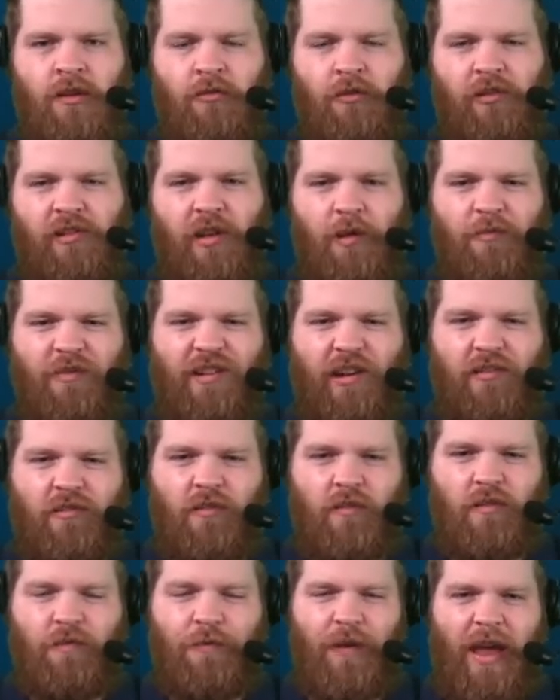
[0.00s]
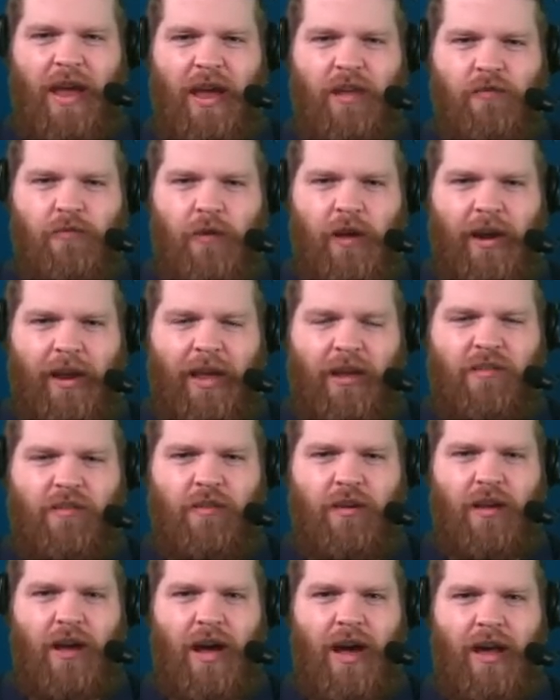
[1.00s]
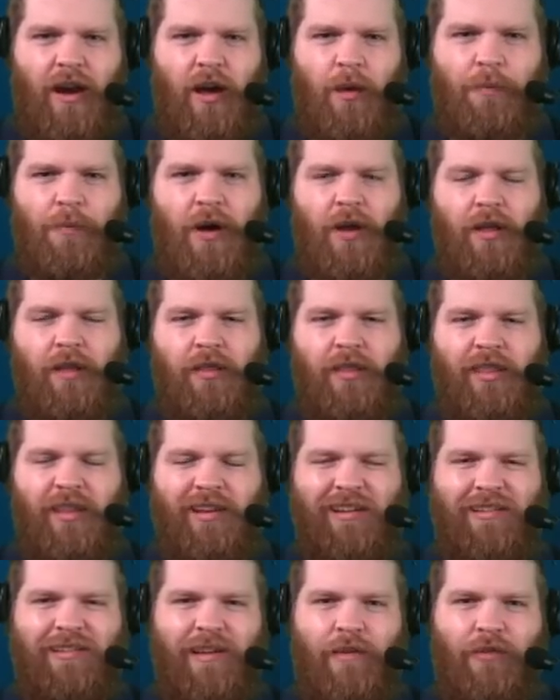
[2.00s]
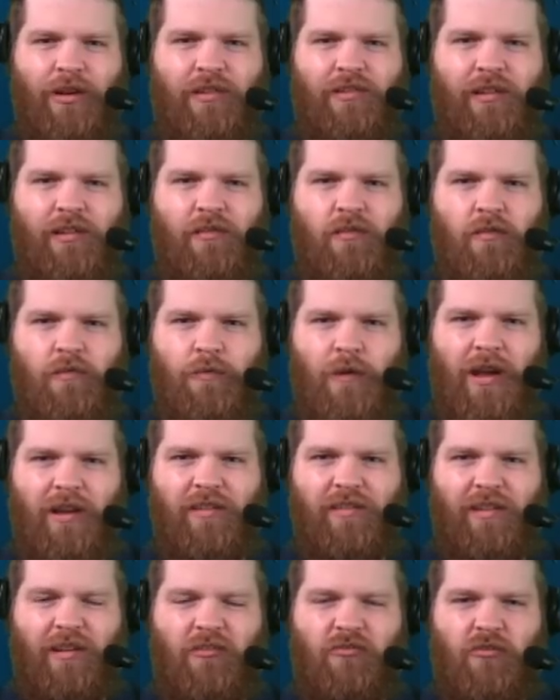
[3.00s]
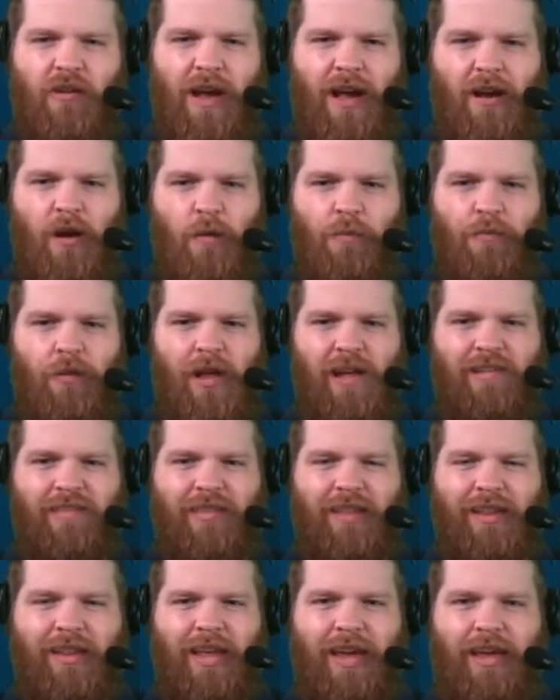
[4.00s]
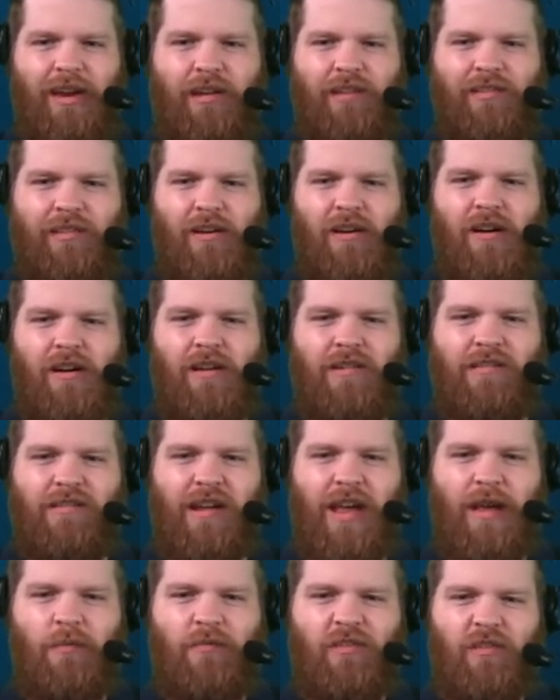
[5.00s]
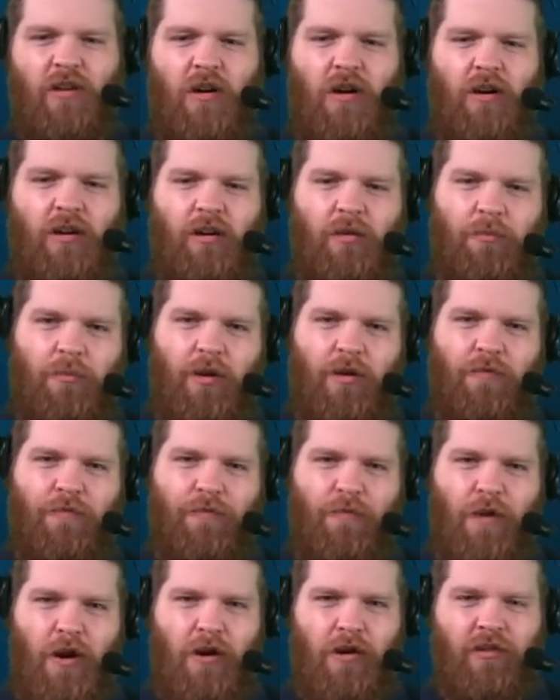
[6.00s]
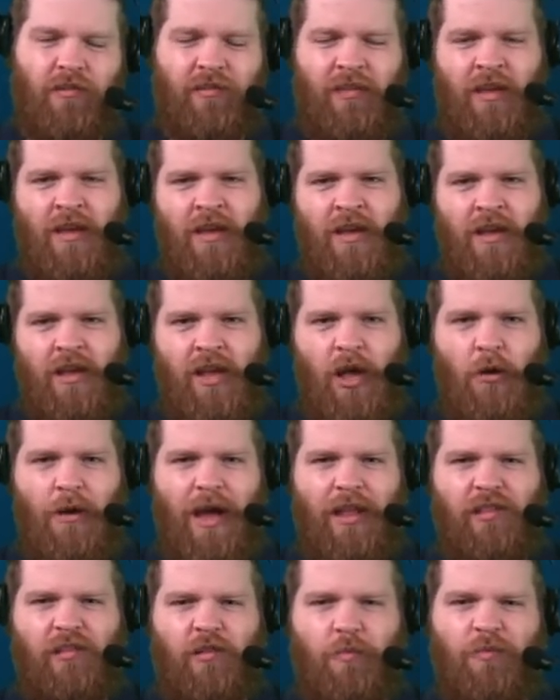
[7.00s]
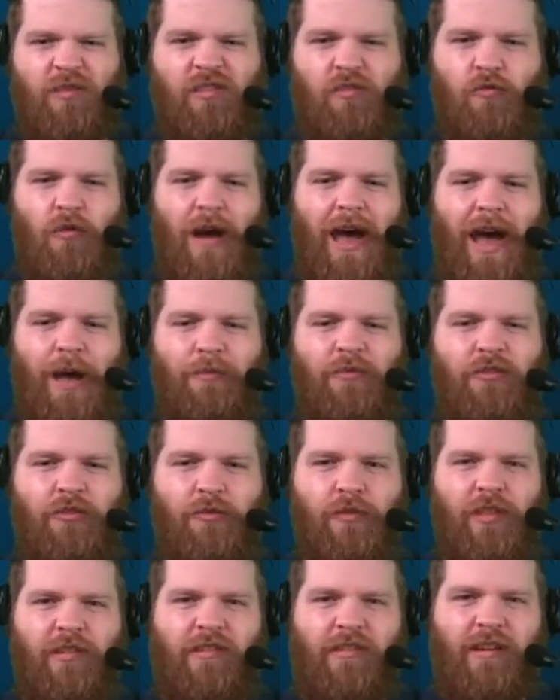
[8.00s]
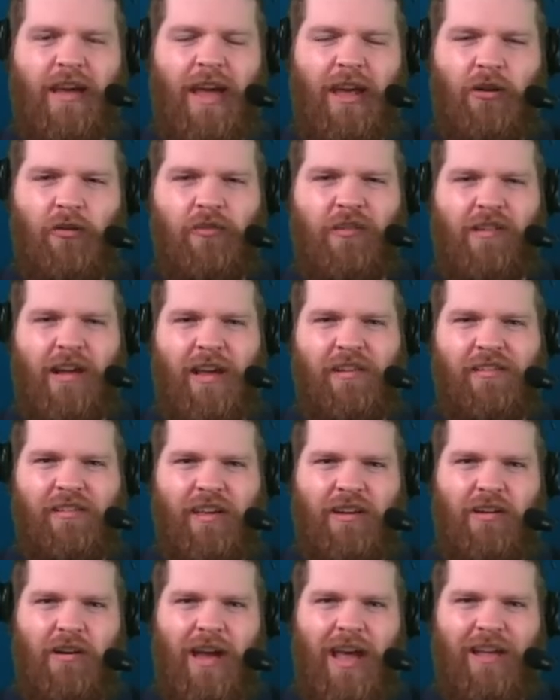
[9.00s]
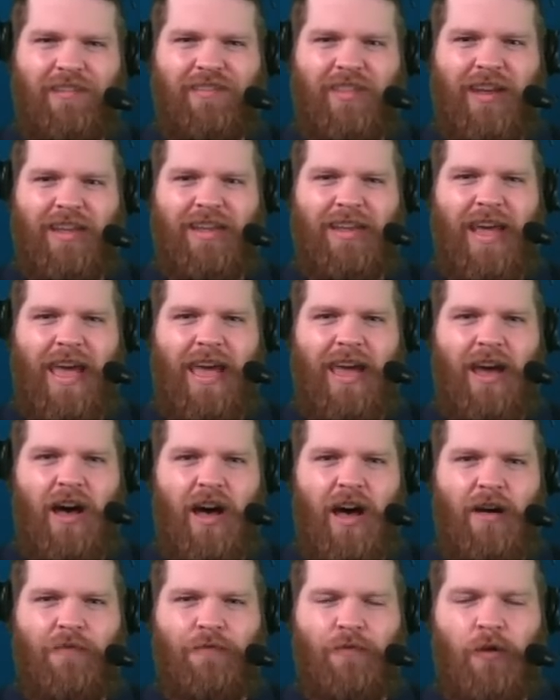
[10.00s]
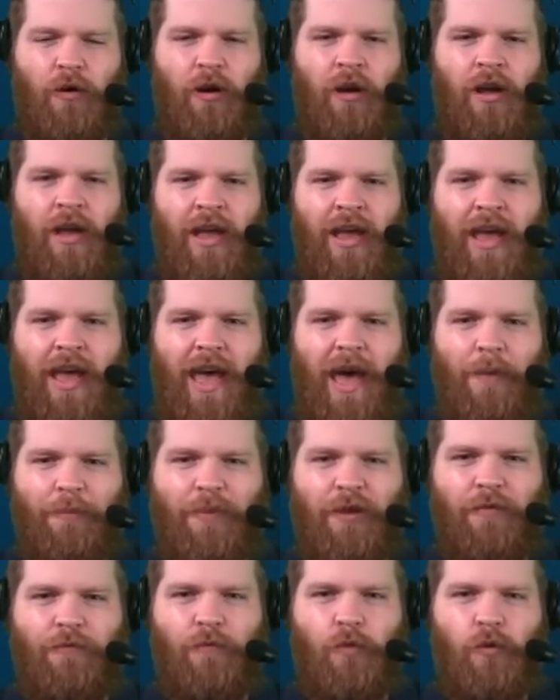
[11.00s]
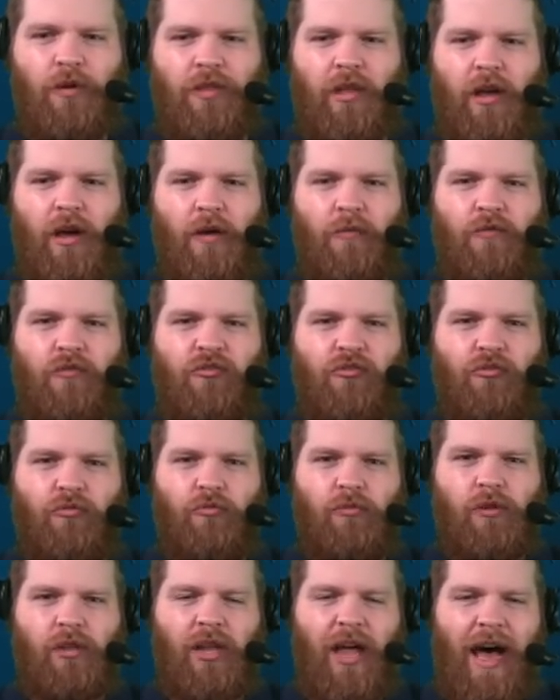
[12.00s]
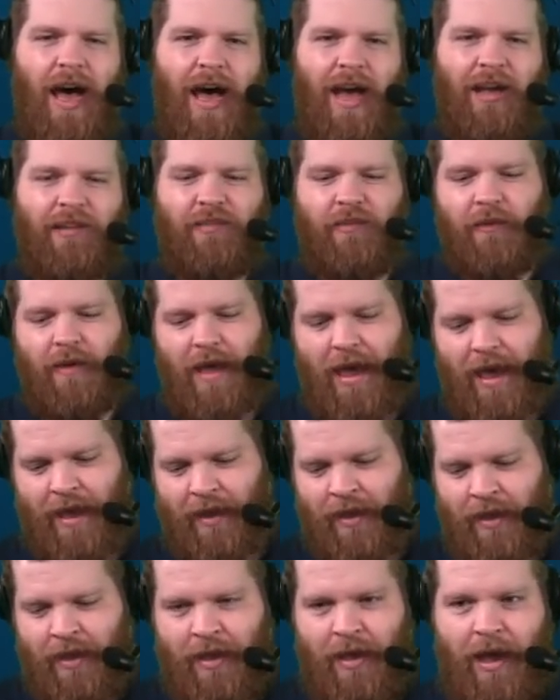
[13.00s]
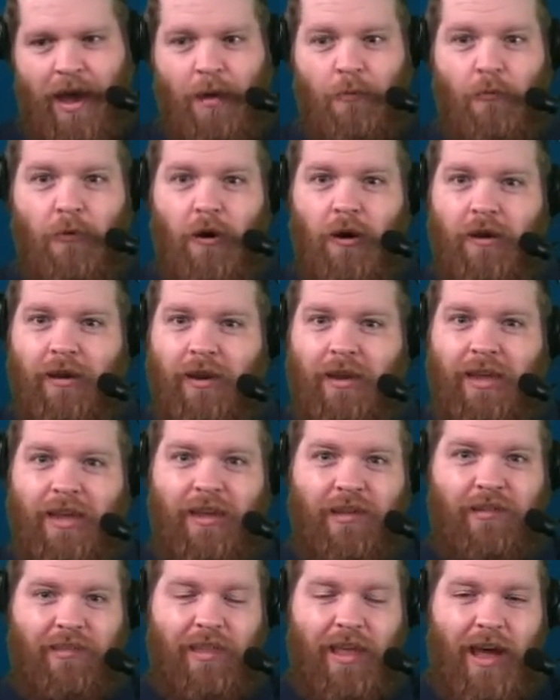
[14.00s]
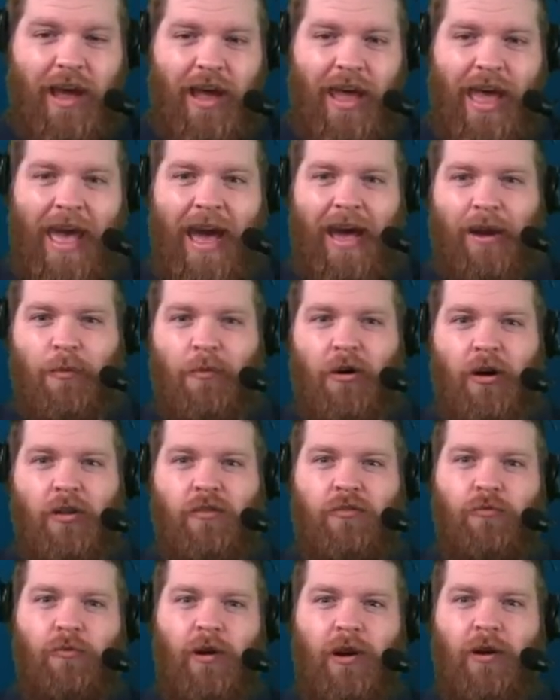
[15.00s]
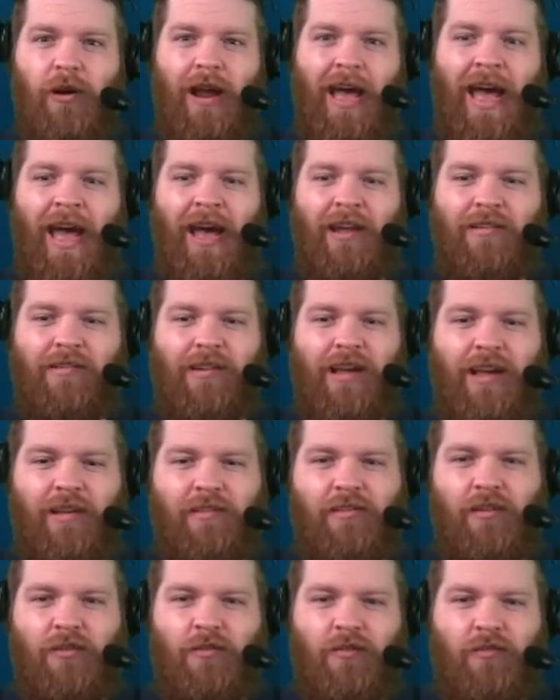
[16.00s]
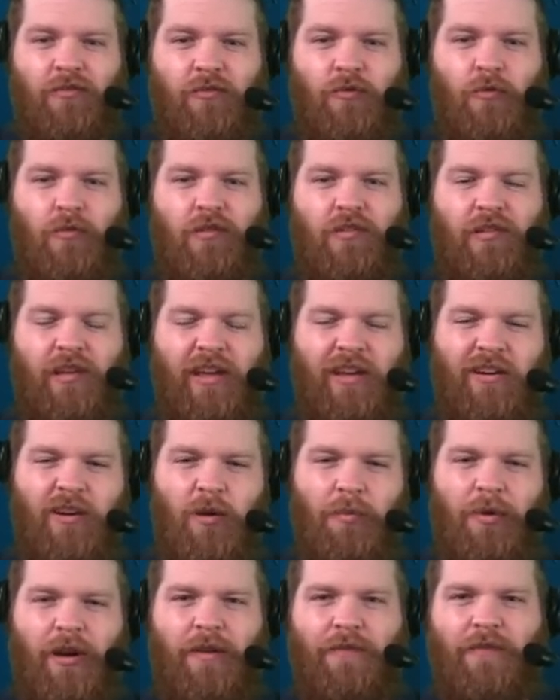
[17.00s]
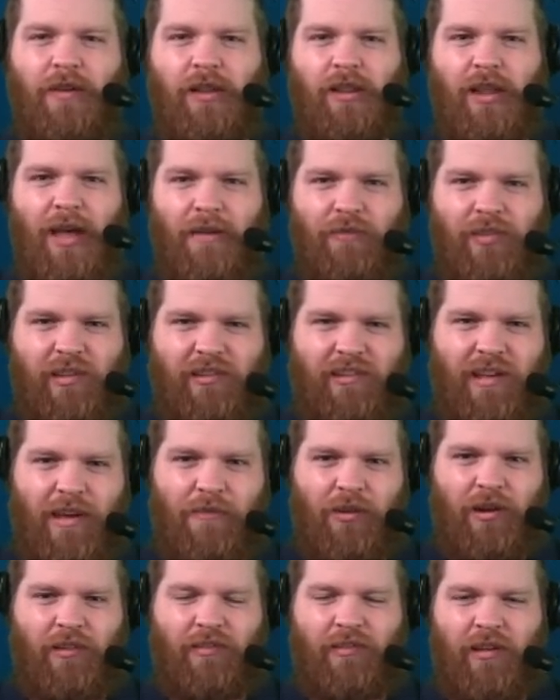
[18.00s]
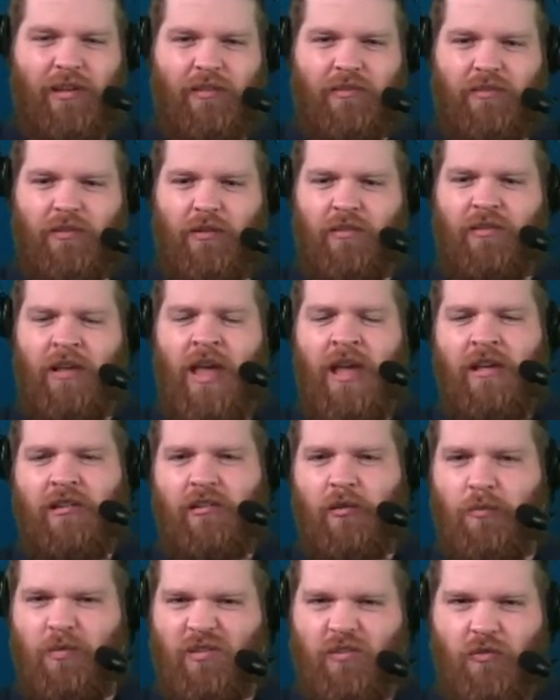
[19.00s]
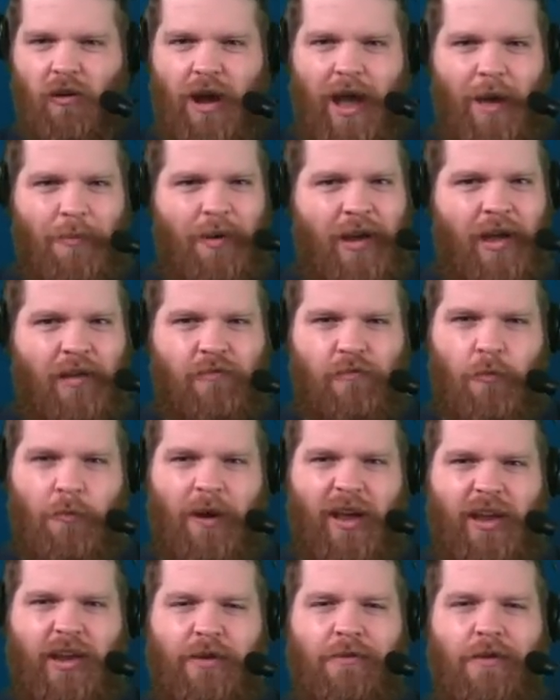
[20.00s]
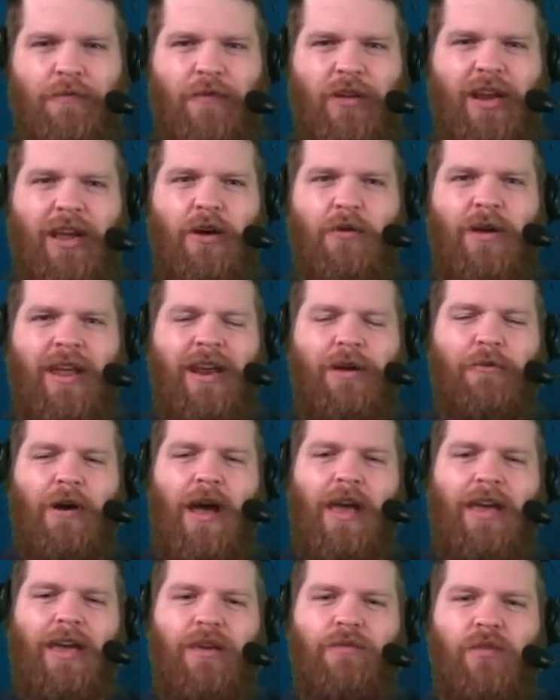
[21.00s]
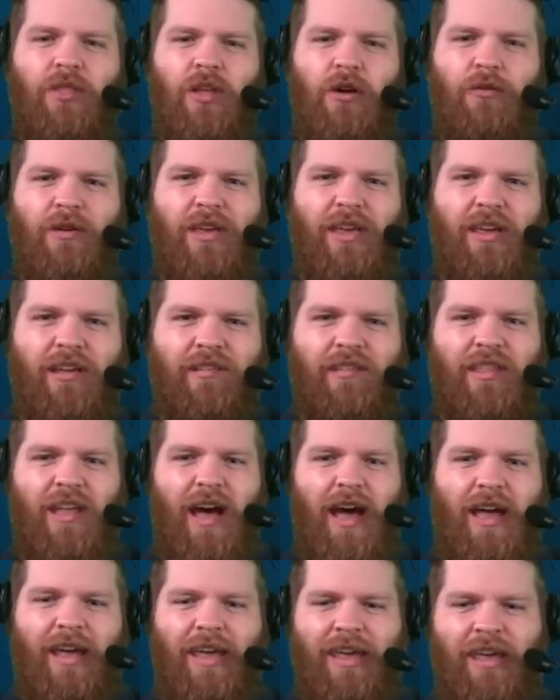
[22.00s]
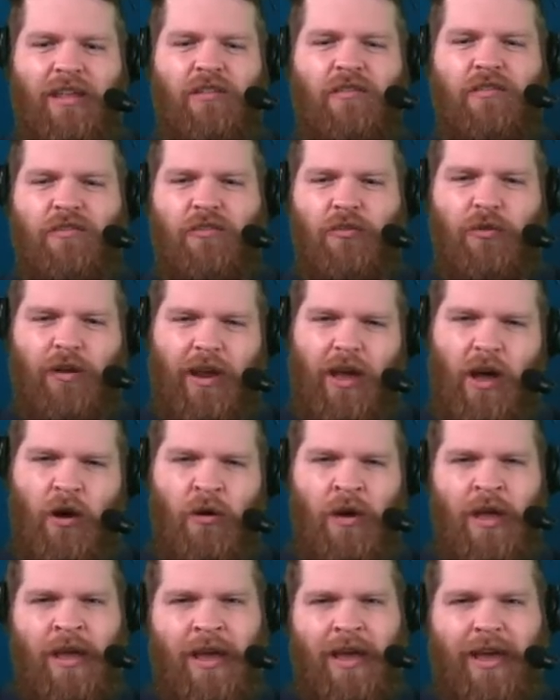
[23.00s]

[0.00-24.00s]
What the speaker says: What's up, Sixers fans? We're going to get you caught up on the 76ers free agency tracker, plus the latest on James Harden. But first, go ahead and subscribe to the channel. Chase Sr. has the day off for happy 4th of July. So, hey, I'm working. He's not. Adam on Twitter, at Chase_Sr. But if you love the 76ers, subscribe, because we're bringing you a video anyway, even though he is not in studio.